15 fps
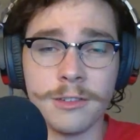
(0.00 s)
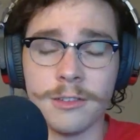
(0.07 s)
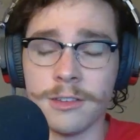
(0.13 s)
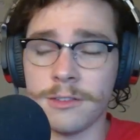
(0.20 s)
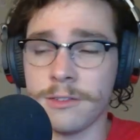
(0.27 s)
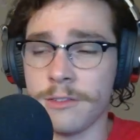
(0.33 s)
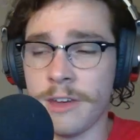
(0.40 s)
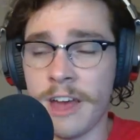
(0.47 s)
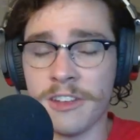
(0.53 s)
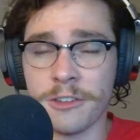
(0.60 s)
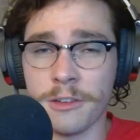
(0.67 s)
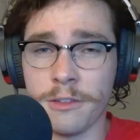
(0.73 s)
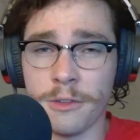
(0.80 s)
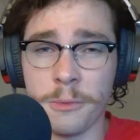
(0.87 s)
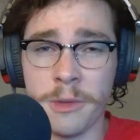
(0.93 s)
Just ask
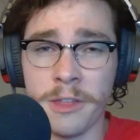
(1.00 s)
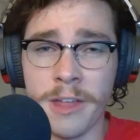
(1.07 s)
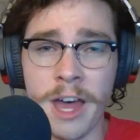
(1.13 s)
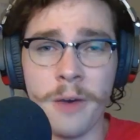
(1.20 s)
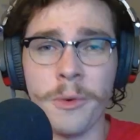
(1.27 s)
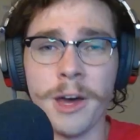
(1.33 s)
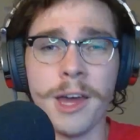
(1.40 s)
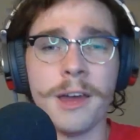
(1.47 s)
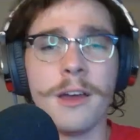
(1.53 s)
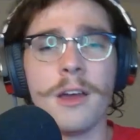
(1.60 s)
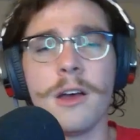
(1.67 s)
it through me that way.